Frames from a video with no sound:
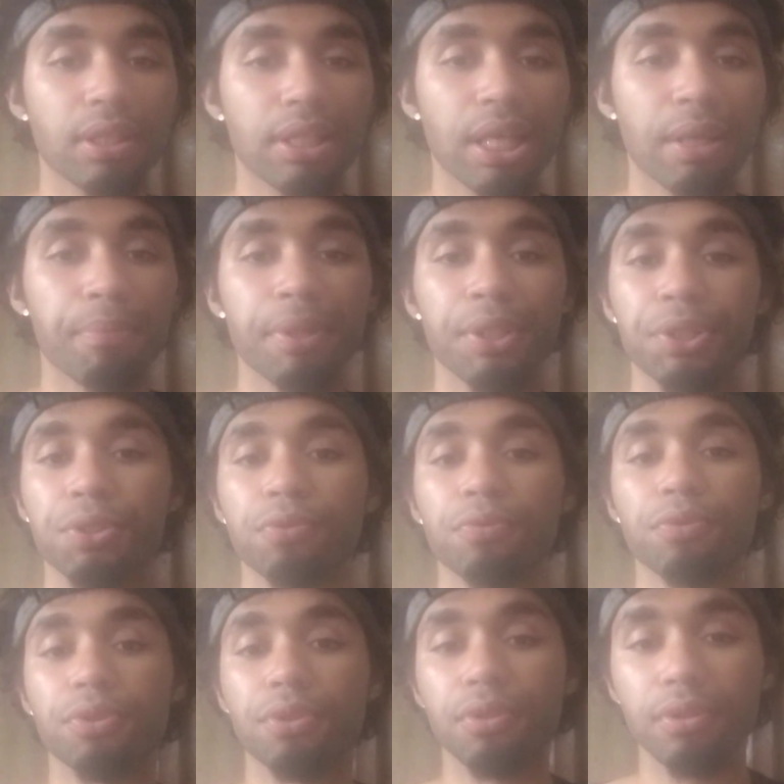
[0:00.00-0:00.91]
That
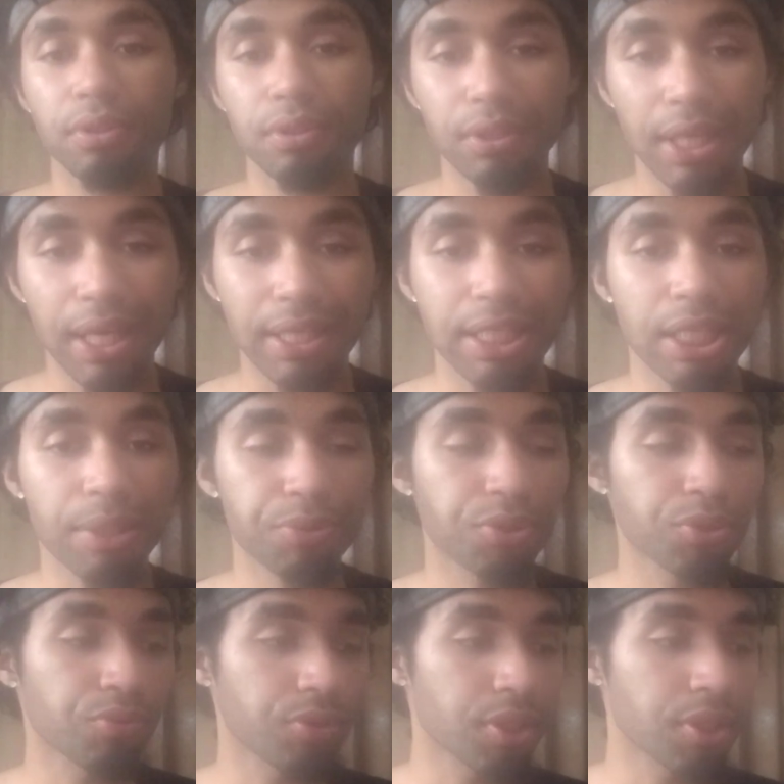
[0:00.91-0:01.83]

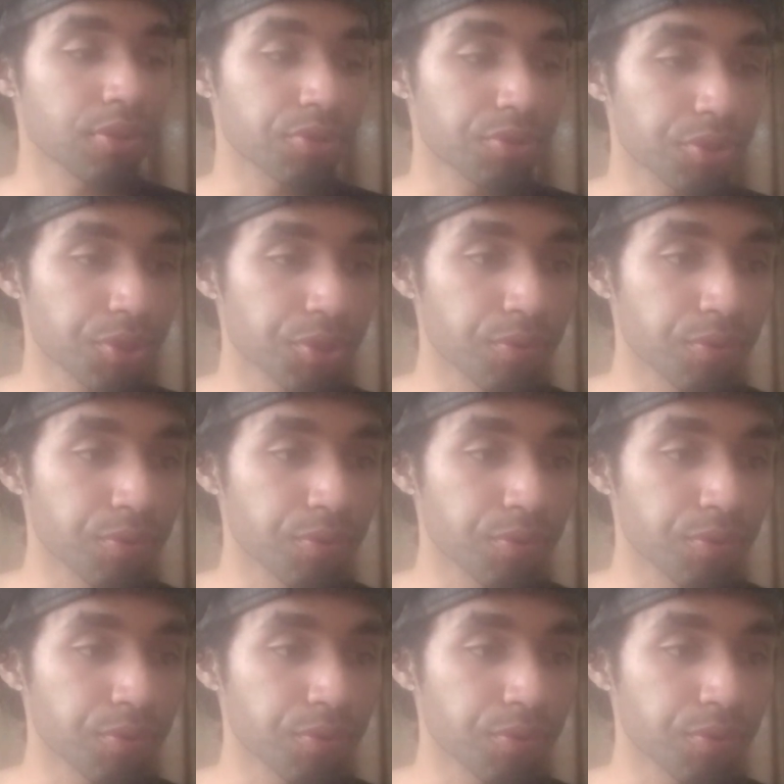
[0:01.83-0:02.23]
keeps you dear to